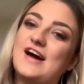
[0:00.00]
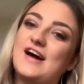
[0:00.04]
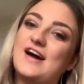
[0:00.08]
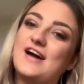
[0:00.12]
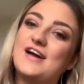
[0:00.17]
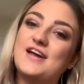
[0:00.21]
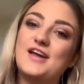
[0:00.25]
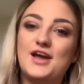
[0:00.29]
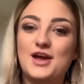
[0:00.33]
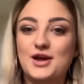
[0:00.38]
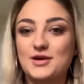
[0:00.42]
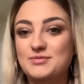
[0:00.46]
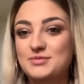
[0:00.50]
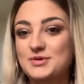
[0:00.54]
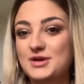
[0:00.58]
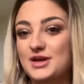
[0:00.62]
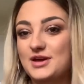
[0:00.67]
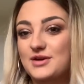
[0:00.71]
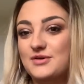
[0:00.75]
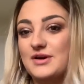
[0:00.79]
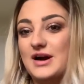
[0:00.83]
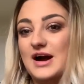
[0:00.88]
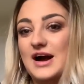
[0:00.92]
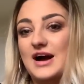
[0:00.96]
I hope
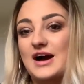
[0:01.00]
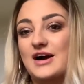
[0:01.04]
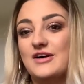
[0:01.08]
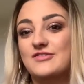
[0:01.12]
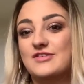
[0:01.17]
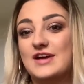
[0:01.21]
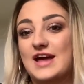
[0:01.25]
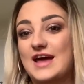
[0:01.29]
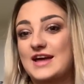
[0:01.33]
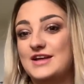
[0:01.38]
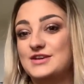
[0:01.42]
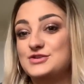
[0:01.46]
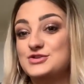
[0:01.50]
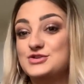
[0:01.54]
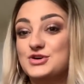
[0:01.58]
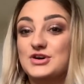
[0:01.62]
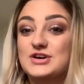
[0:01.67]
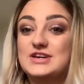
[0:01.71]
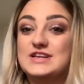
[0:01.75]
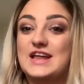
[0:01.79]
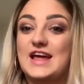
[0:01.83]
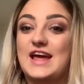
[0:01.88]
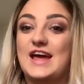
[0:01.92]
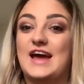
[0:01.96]
you have
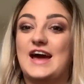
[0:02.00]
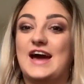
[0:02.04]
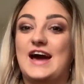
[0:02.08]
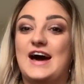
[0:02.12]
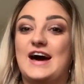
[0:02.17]
enjoyed it